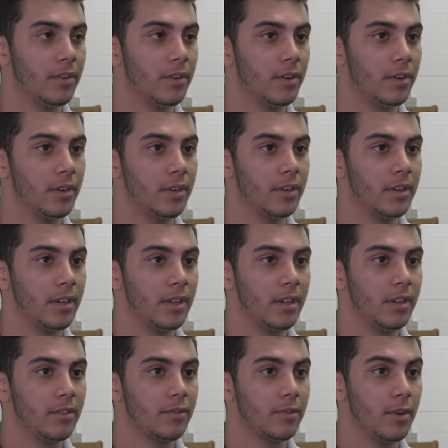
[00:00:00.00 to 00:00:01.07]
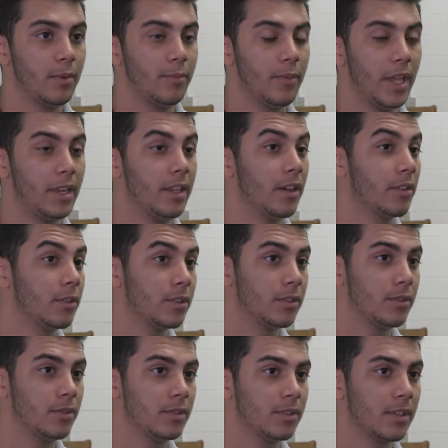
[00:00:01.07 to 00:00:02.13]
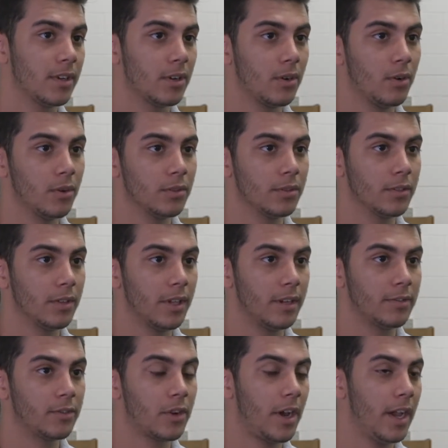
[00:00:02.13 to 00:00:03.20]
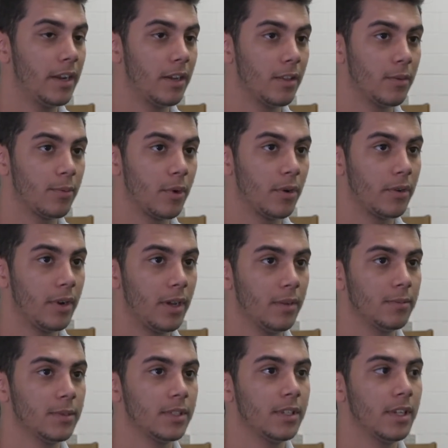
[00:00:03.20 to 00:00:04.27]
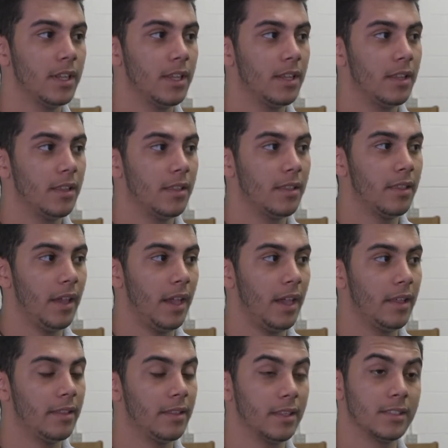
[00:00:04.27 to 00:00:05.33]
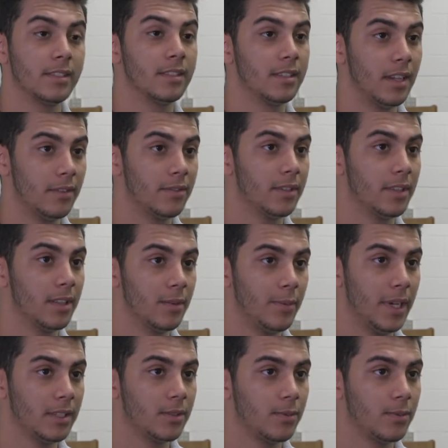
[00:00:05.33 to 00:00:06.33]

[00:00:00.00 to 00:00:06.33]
heard from many other students that are older that have tried other programs that this is definitely the best